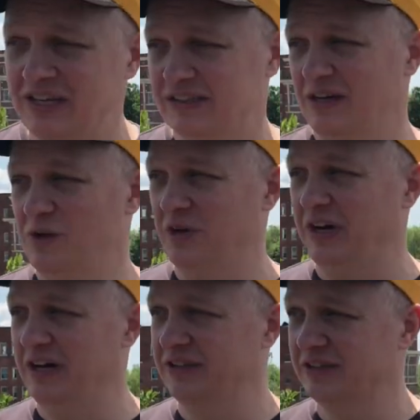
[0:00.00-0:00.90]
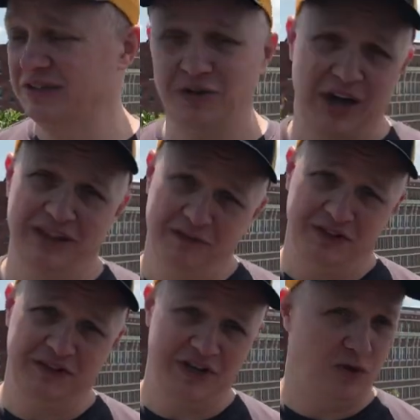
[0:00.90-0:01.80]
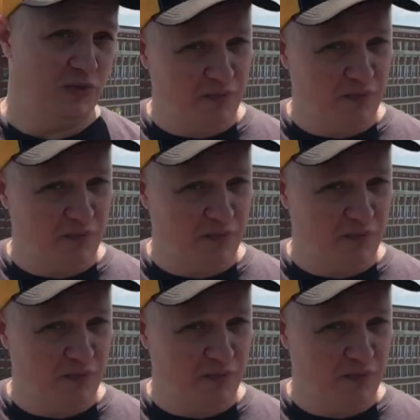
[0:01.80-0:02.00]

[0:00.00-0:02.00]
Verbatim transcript: So, uh, so I love you, Theo.